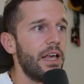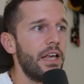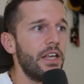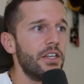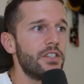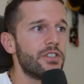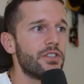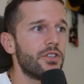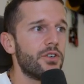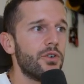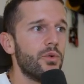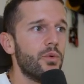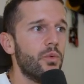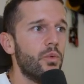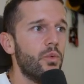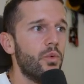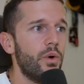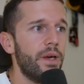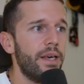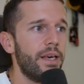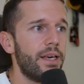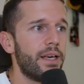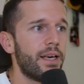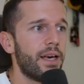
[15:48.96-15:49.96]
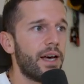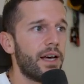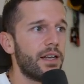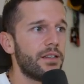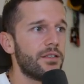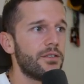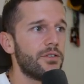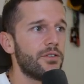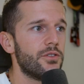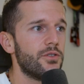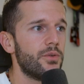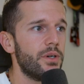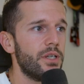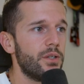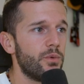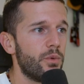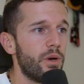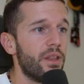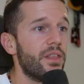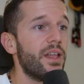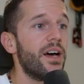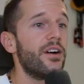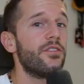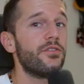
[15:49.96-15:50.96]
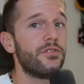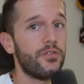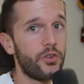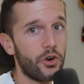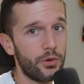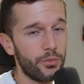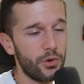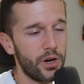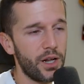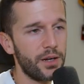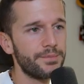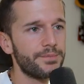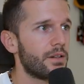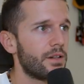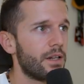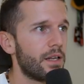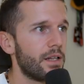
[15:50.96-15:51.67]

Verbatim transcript: So we can do it with a formula